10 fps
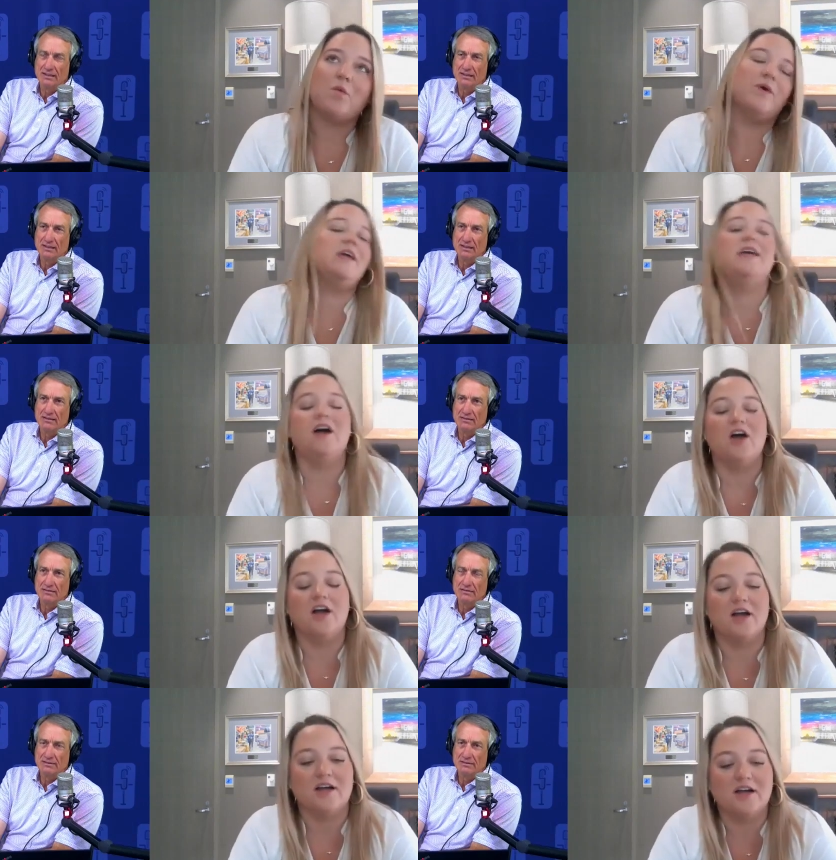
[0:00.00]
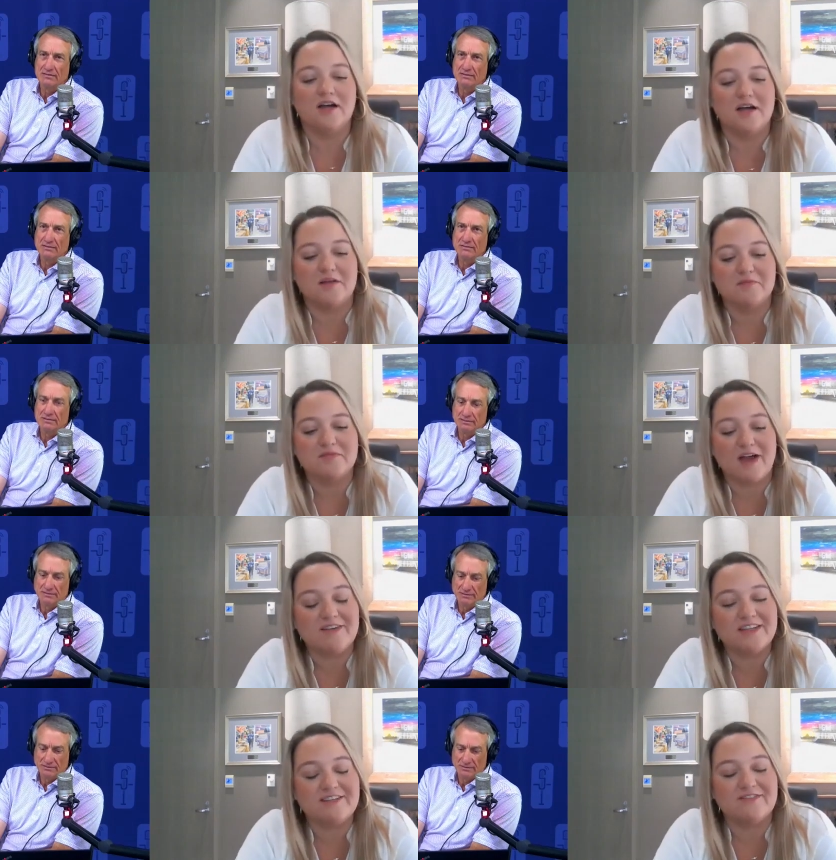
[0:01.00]
Speaker 1: We are um,
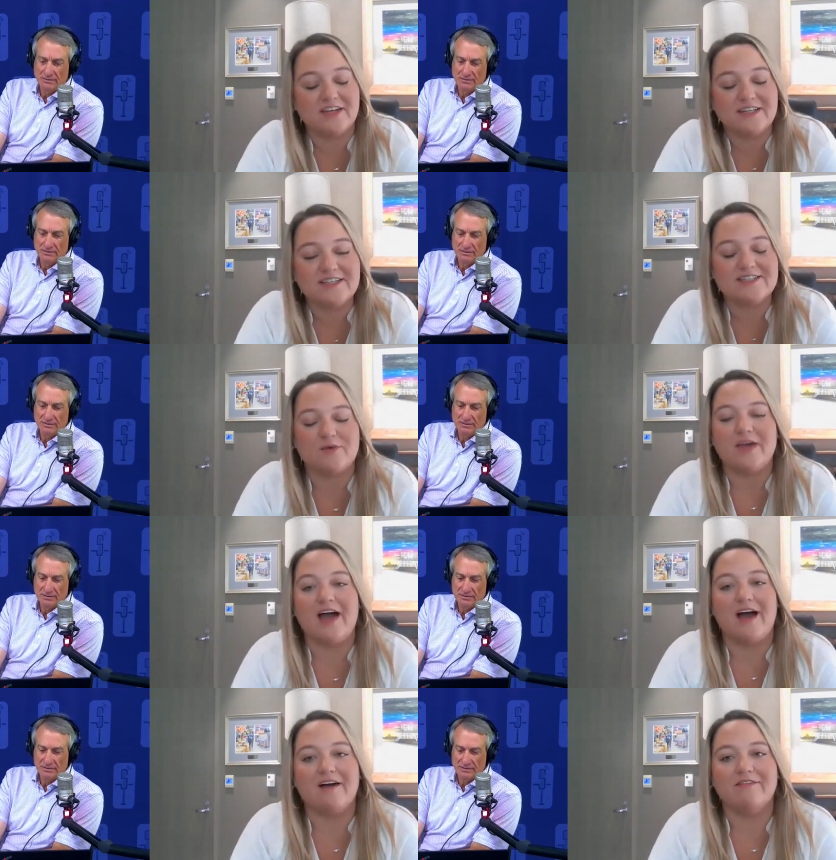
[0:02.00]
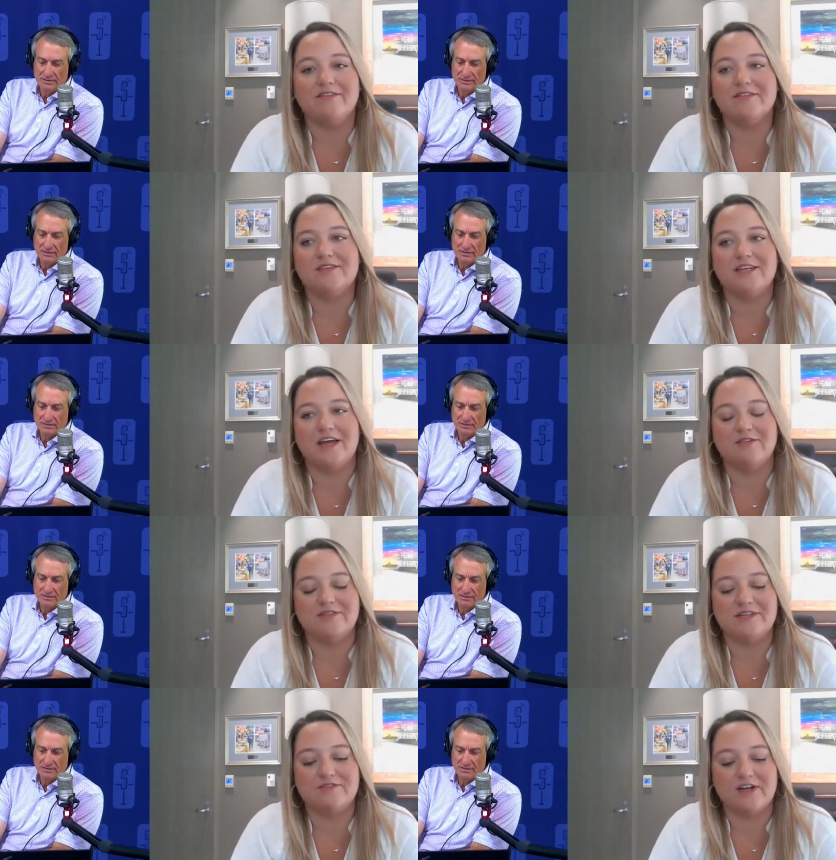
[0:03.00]
privately funded, so we have you know
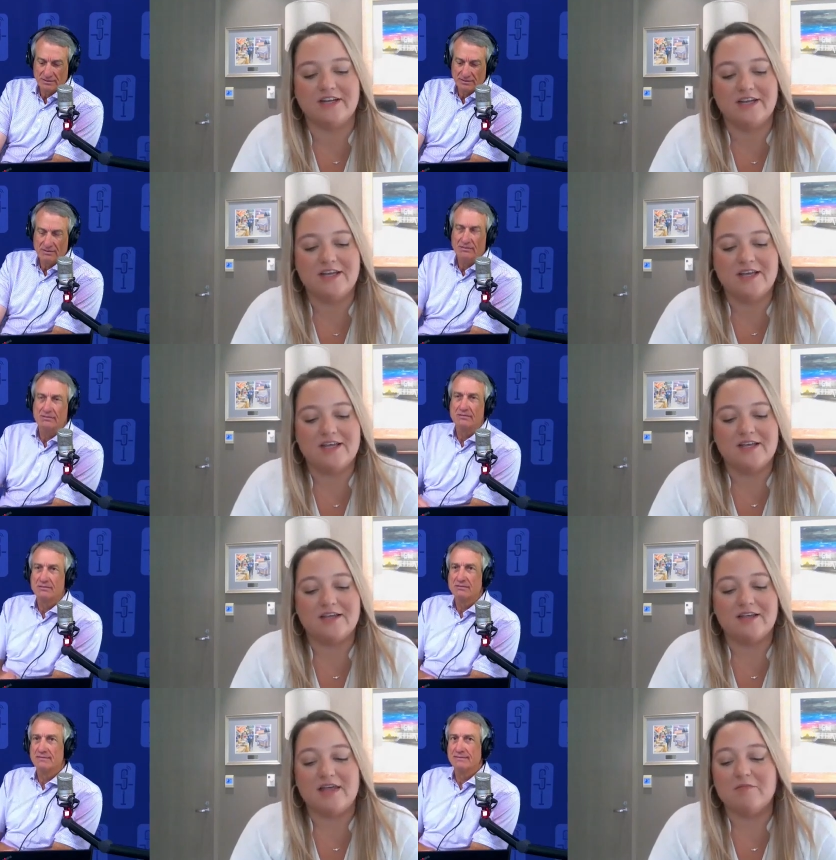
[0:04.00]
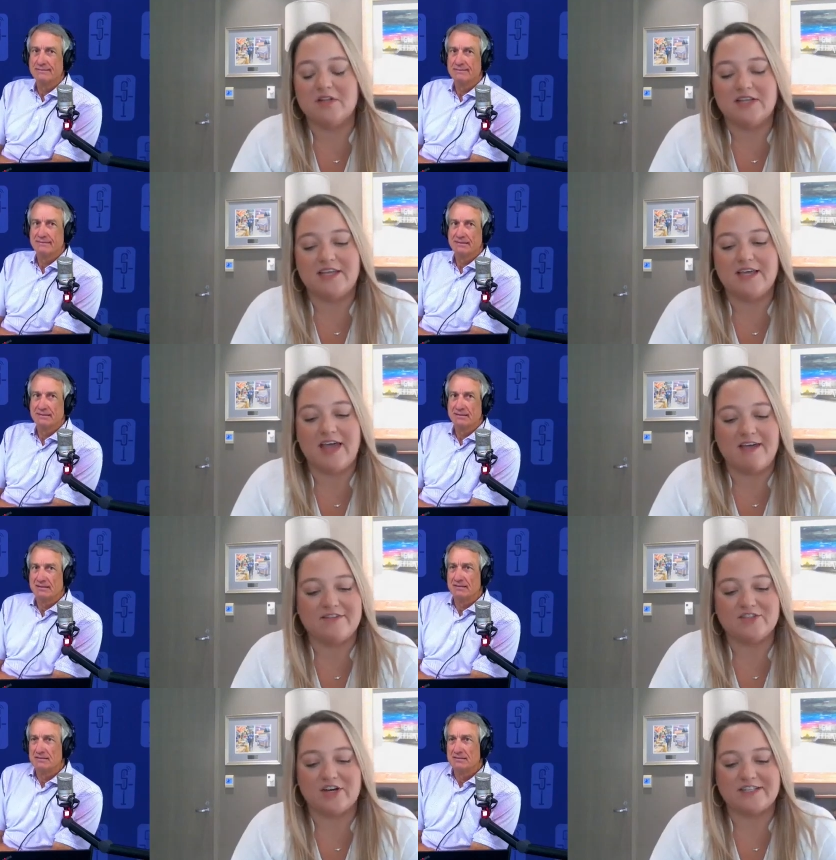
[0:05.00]
different. Emily
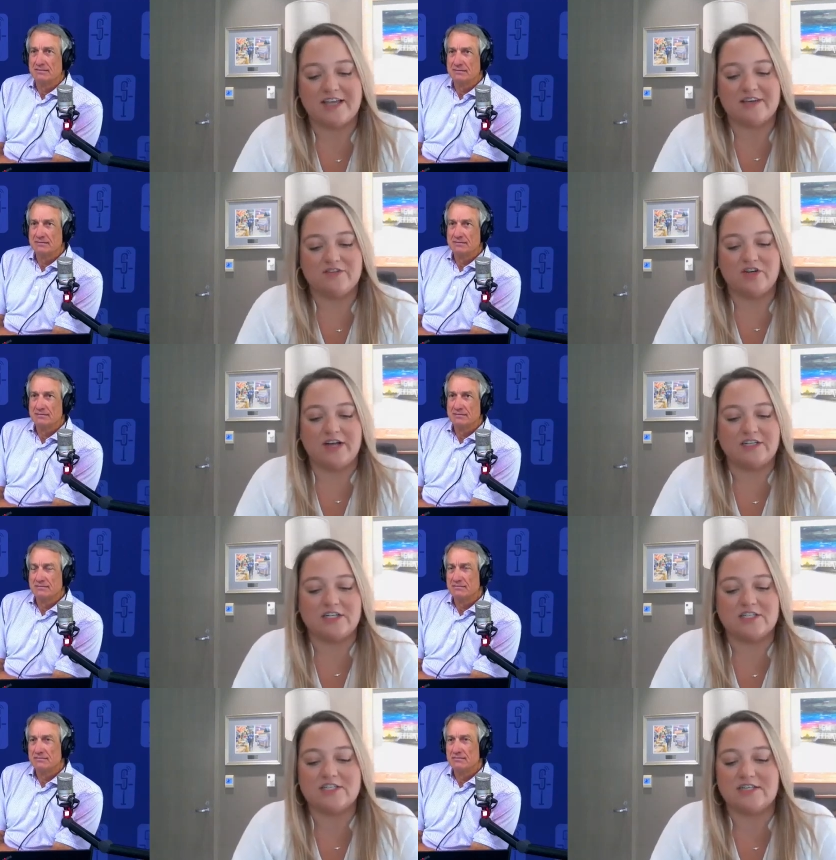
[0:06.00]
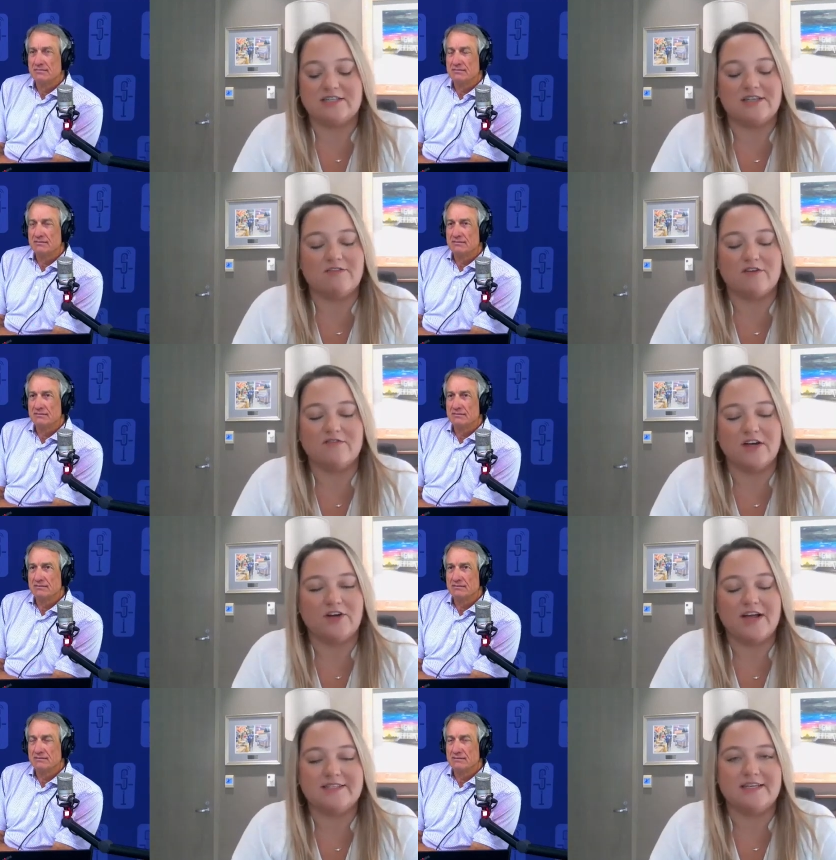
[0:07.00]
Havens, our executive director, she is over
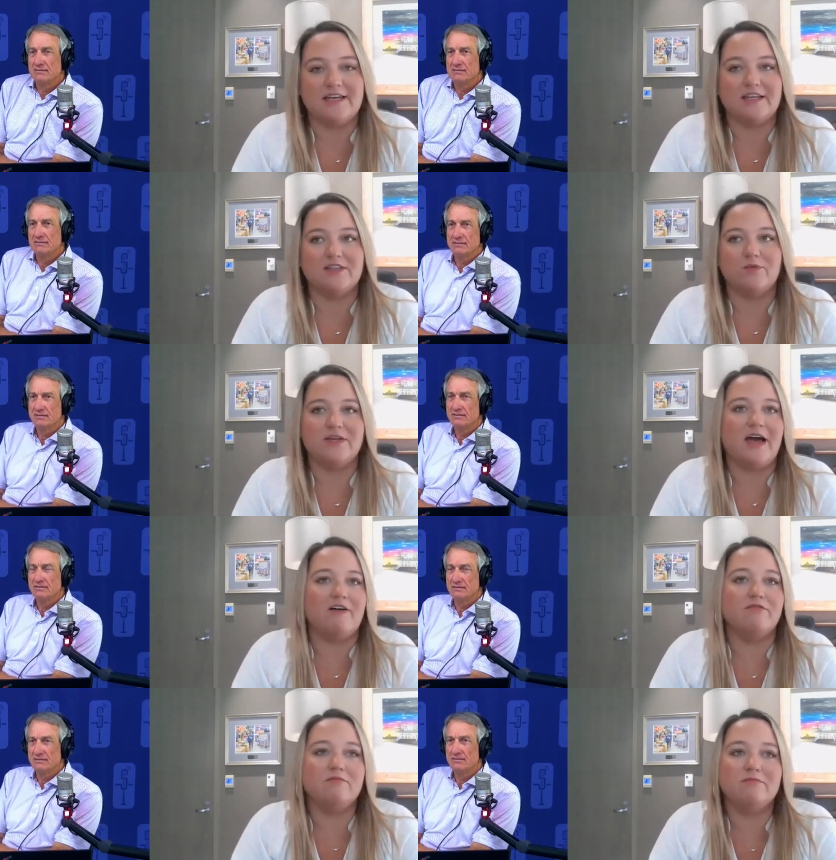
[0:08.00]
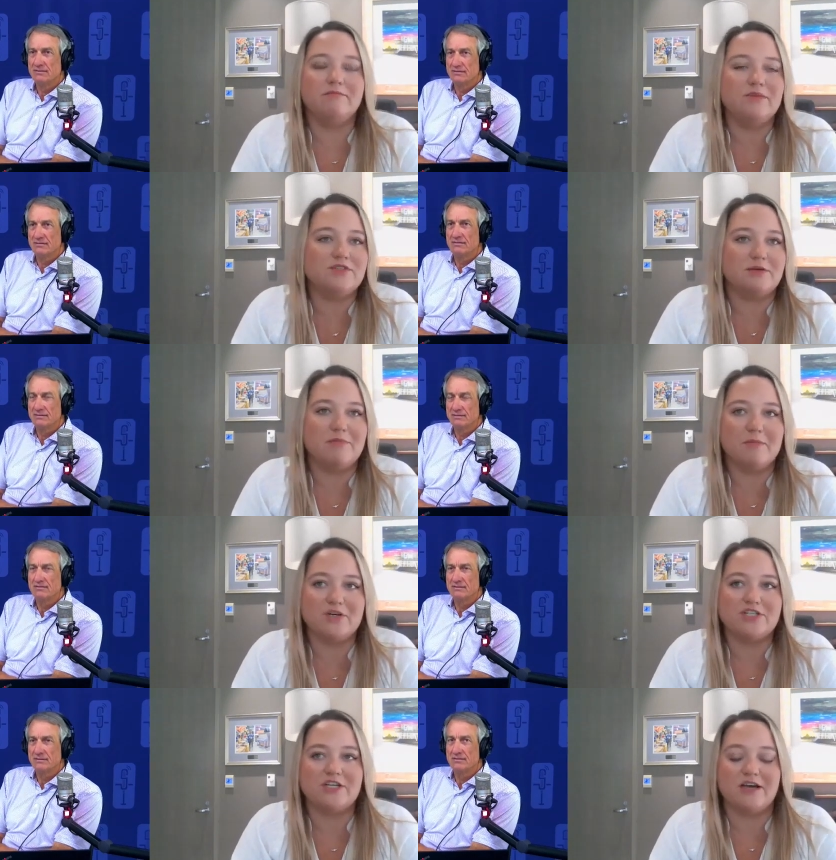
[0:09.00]
fundraising, and we have museum
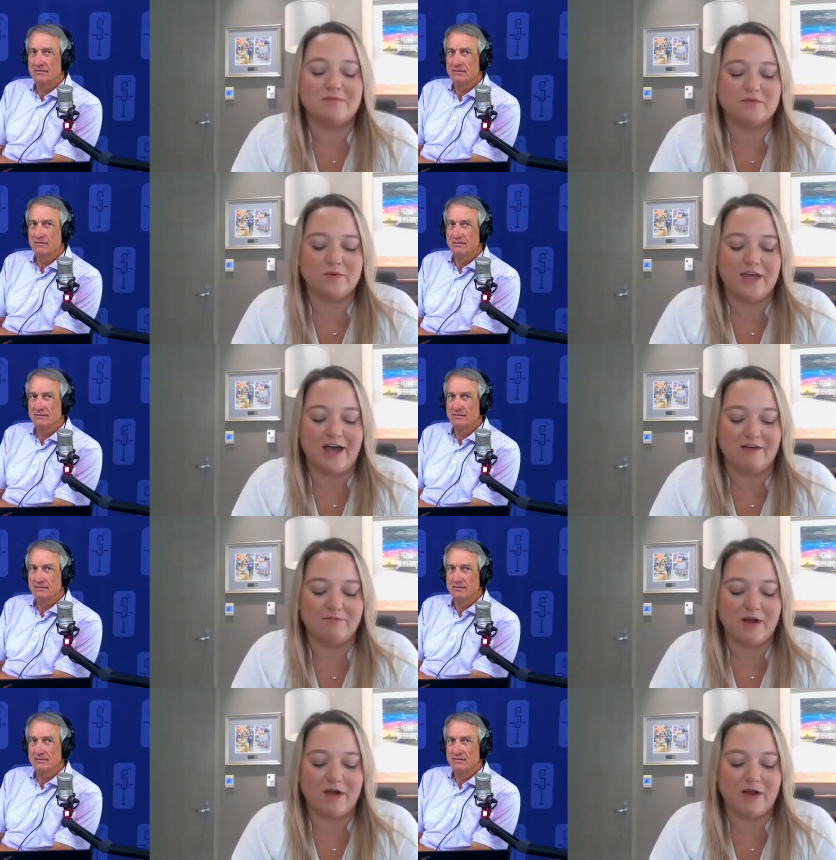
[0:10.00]
memberships, we have